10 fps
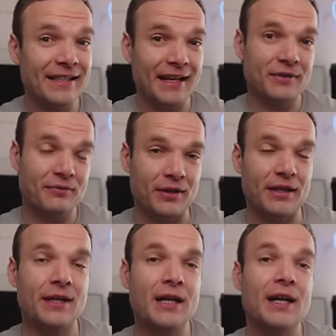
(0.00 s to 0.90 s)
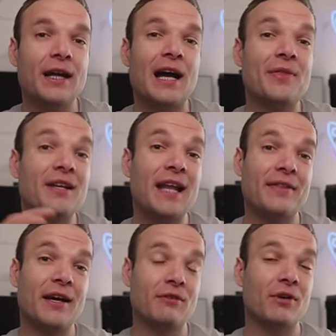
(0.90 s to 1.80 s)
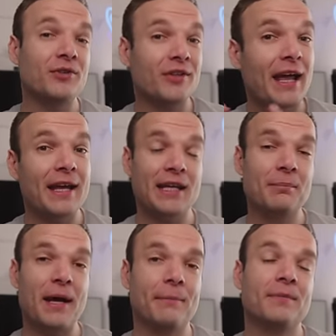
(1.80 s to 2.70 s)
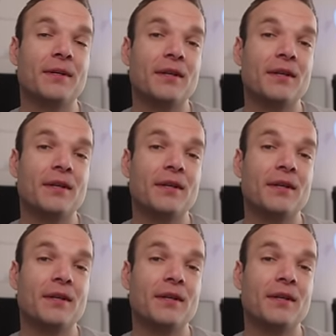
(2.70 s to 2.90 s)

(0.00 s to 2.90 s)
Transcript: tax free, and then let that grow to any amount.